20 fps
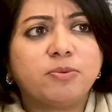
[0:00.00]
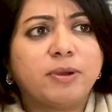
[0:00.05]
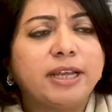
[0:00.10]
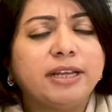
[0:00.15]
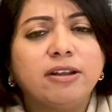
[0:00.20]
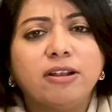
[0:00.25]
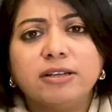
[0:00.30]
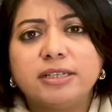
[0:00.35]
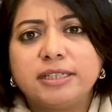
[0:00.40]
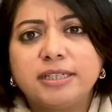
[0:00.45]
Why
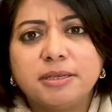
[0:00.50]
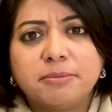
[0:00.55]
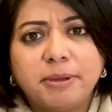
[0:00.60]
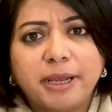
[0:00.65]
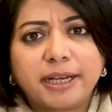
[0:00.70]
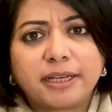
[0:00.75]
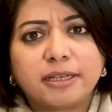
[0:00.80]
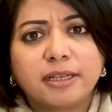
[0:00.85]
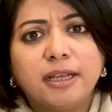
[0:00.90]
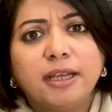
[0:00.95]
not
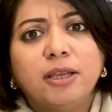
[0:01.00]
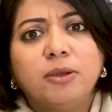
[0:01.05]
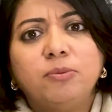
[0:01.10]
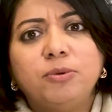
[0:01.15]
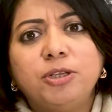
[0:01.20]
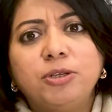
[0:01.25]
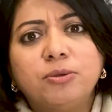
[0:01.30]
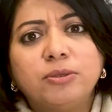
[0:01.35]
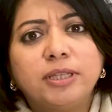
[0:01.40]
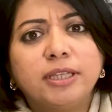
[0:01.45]
Tibet?
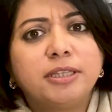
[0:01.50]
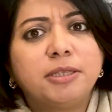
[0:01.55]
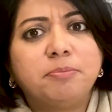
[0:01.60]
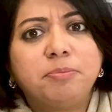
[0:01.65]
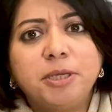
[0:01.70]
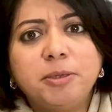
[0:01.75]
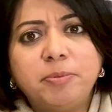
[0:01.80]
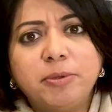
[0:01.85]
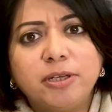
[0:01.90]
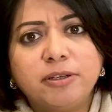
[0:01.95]
We know that the
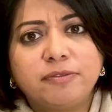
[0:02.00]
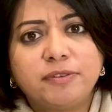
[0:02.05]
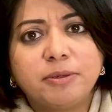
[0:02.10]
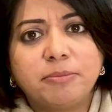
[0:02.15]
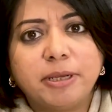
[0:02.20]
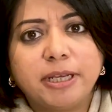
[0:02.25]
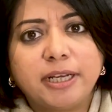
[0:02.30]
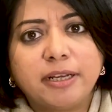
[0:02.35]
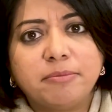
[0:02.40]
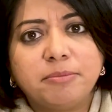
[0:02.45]
people of
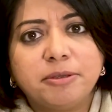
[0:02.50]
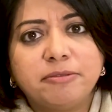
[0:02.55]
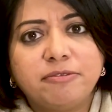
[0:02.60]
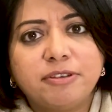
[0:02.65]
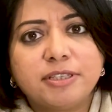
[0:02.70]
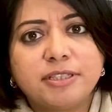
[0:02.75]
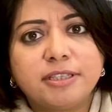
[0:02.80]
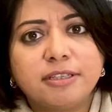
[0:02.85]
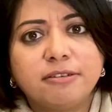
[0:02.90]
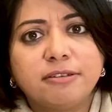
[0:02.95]
Tibet have been
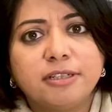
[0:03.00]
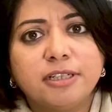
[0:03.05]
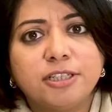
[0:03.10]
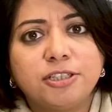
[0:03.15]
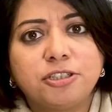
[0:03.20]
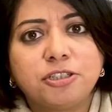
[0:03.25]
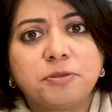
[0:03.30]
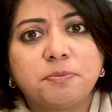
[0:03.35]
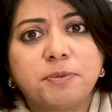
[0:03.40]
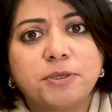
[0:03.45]
facing
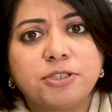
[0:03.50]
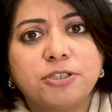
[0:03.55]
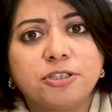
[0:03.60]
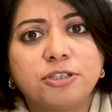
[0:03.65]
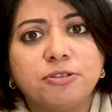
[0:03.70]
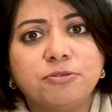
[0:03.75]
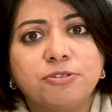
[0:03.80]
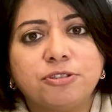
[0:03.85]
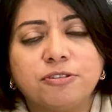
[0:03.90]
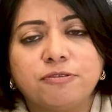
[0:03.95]
religious
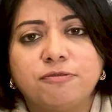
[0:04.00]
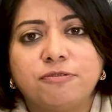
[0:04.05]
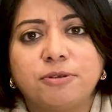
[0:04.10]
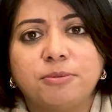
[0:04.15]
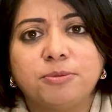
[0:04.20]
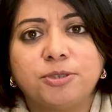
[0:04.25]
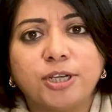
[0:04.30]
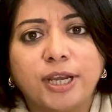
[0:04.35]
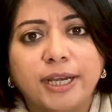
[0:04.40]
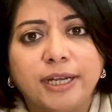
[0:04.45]
persecution
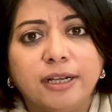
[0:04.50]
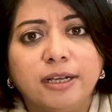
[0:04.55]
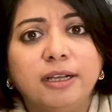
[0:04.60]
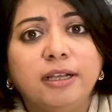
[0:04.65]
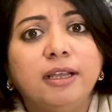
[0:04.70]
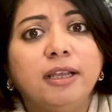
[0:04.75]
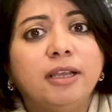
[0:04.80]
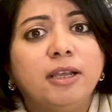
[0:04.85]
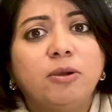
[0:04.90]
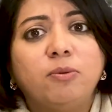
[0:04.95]
from China.
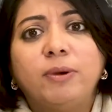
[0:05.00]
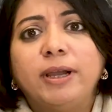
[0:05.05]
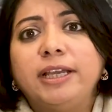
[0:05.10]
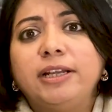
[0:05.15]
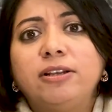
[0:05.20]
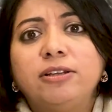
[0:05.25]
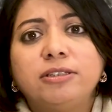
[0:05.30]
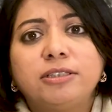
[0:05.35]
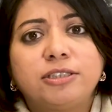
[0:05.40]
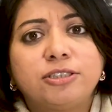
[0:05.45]
Why
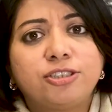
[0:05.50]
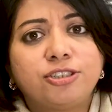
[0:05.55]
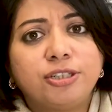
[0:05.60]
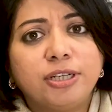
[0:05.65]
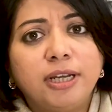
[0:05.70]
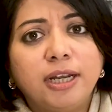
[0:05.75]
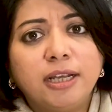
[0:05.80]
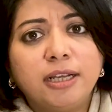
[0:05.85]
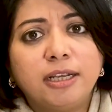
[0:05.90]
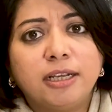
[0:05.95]
not
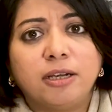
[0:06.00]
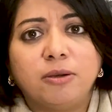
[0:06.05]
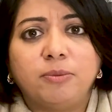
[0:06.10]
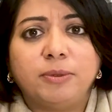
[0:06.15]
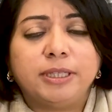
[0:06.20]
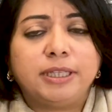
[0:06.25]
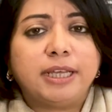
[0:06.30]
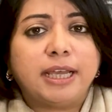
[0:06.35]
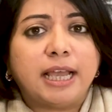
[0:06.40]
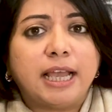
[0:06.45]
Sri Lanka,
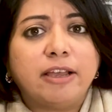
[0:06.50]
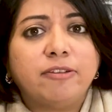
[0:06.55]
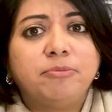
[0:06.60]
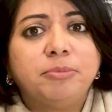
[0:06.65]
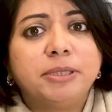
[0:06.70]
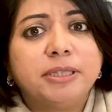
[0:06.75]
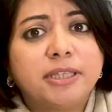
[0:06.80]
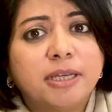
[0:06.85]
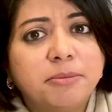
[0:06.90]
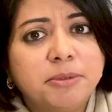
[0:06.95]
where there have
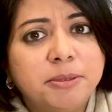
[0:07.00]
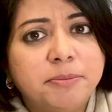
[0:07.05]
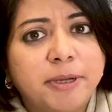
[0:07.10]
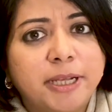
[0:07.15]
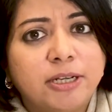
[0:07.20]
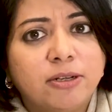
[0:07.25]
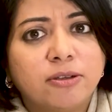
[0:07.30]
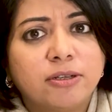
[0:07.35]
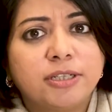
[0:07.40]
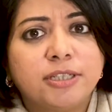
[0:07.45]
been Tamil
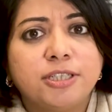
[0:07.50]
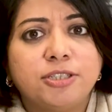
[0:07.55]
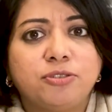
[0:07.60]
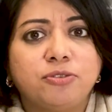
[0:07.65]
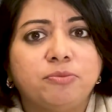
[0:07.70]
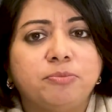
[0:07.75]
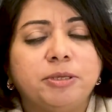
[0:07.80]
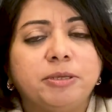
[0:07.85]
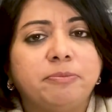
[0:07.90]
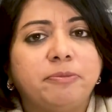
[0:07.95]
minorities
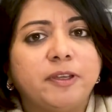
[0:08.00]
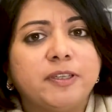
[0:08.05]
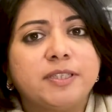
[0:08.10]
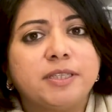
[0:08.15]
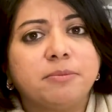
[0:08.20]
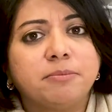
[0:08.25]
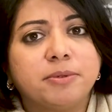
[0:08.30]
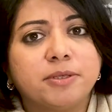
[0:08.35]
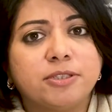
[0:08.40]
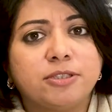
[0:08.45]
who've been
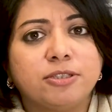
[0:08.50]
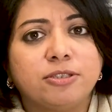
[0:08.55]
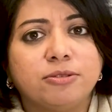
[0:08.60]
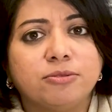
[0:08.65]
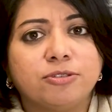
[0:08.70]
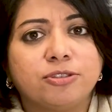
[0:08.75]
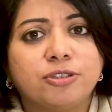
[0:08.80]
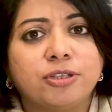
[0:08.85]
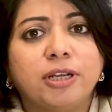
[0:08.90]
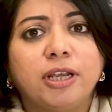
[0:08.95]
facing
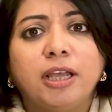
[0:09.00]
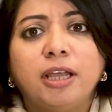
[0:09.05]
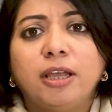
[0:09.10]
persecution?